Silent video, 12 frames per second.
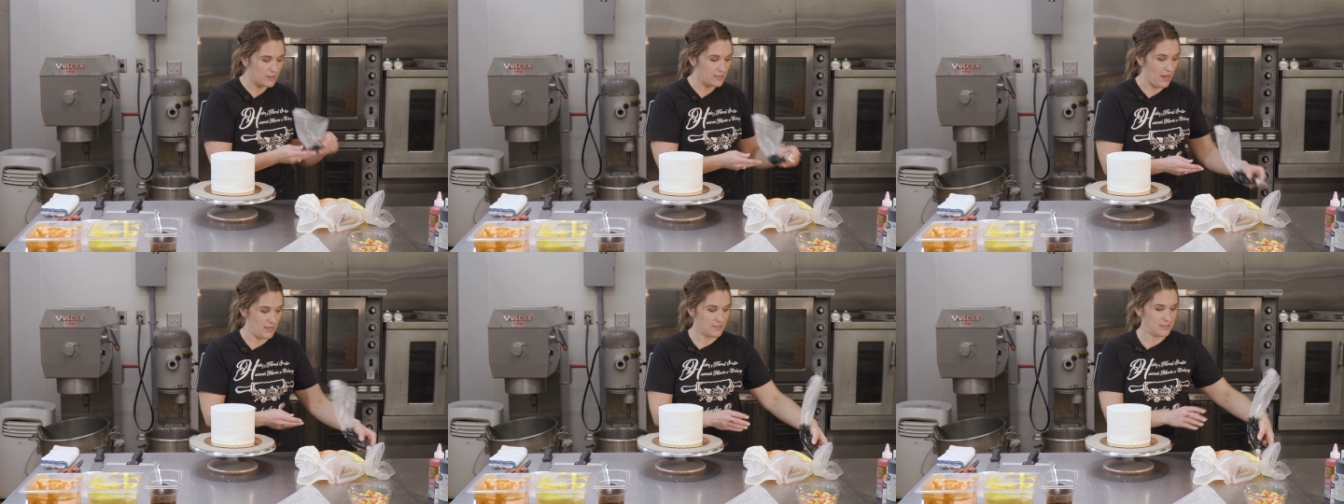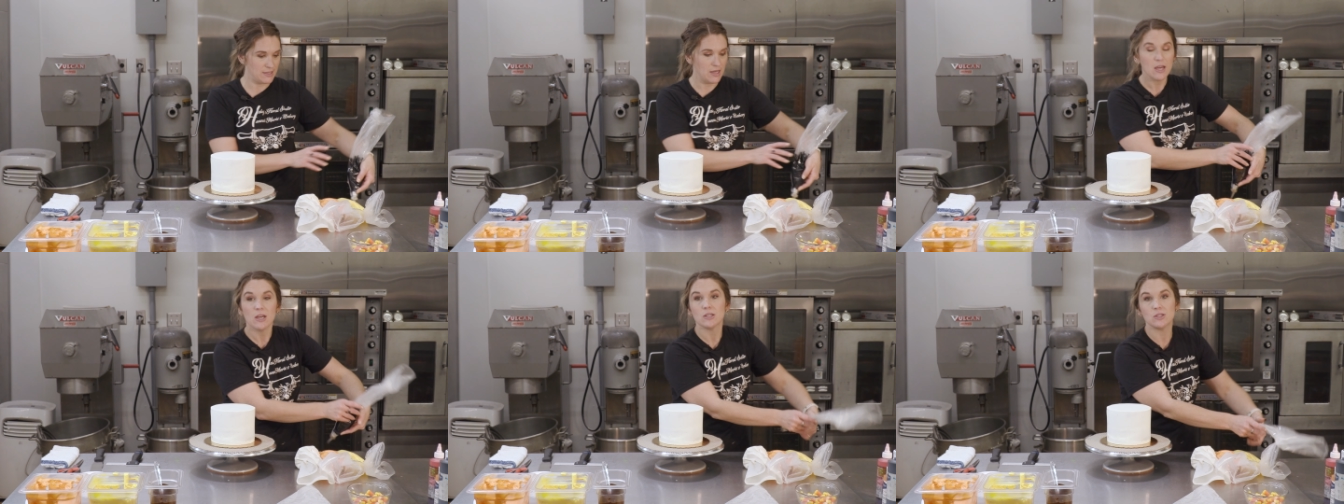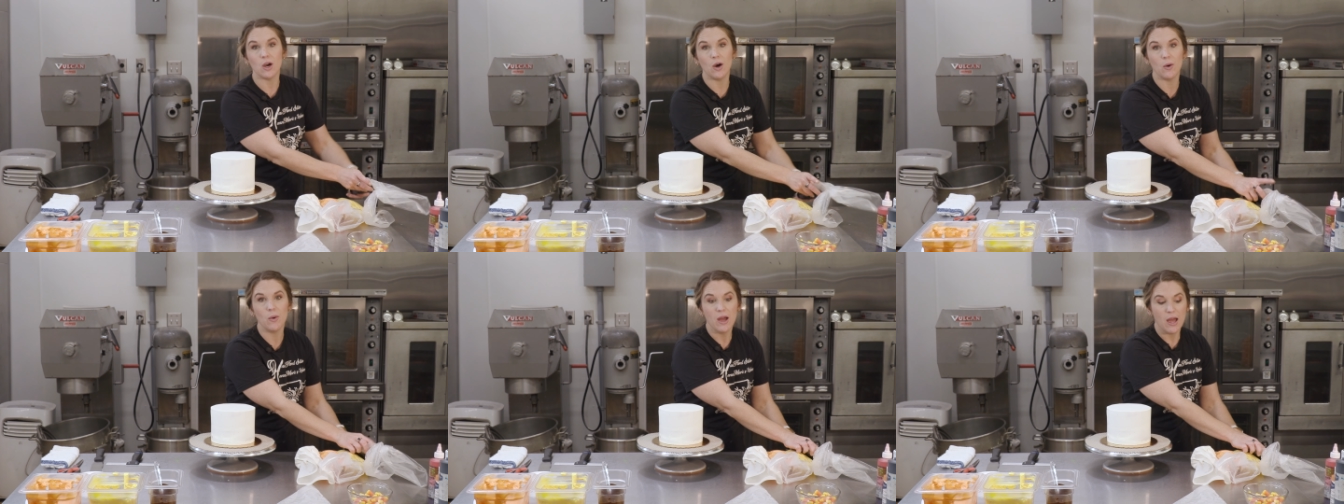Yes.
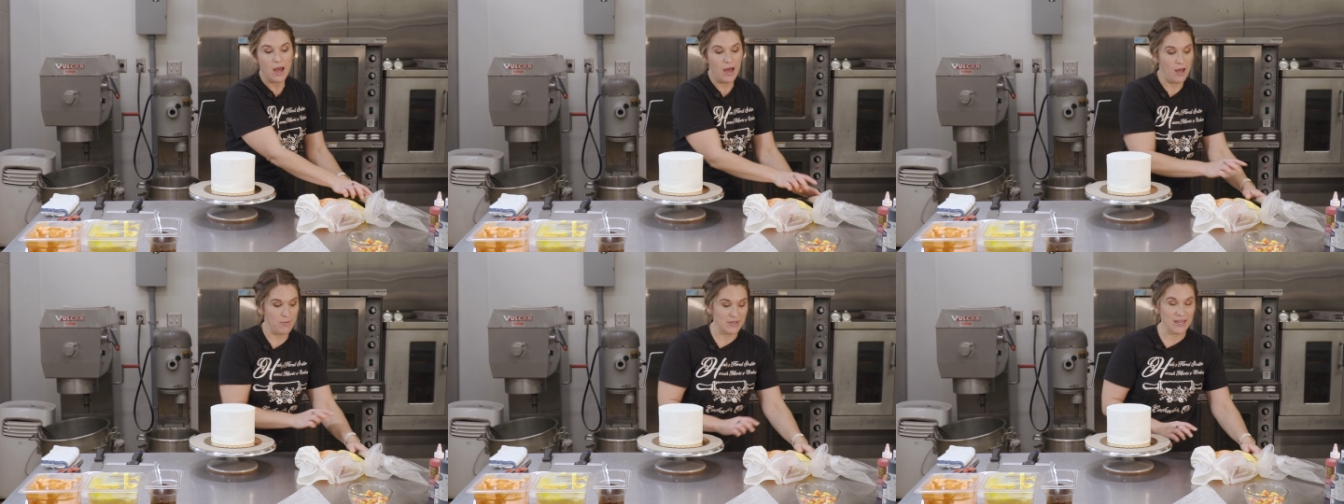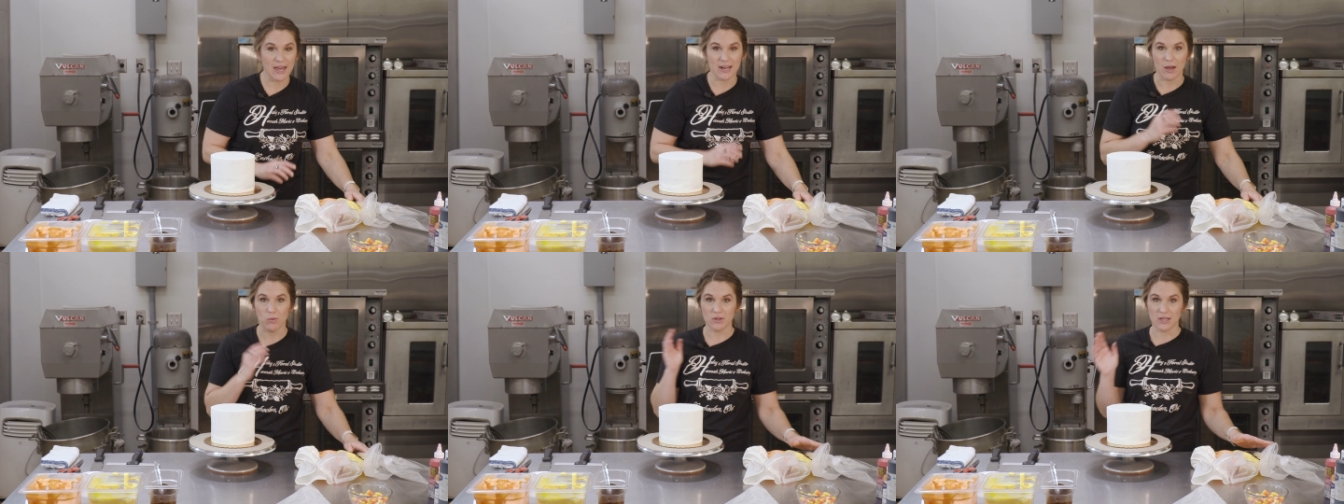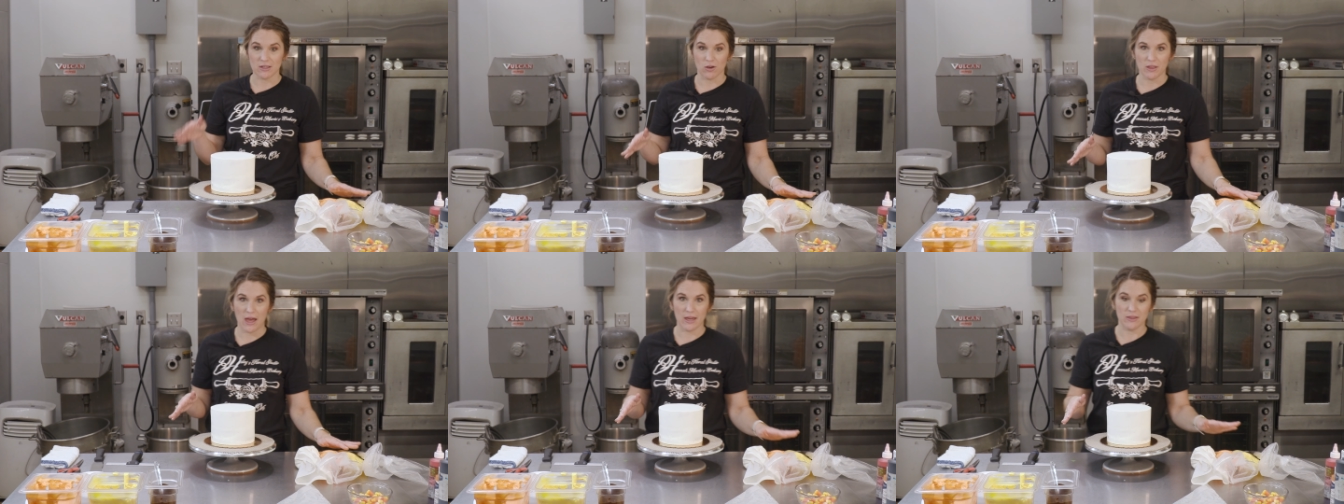So again, I will link
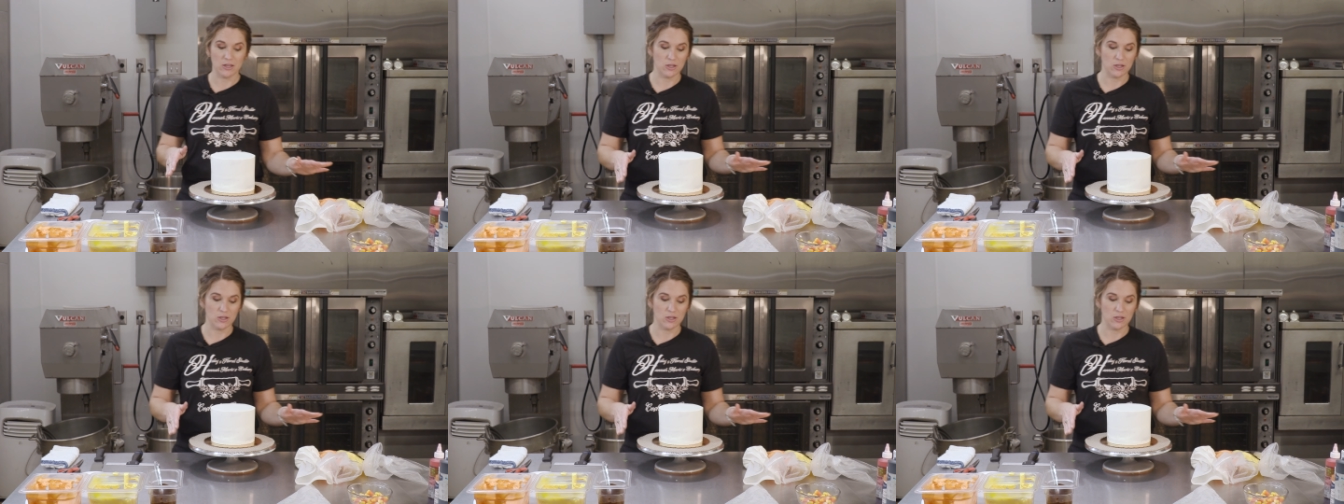all that in the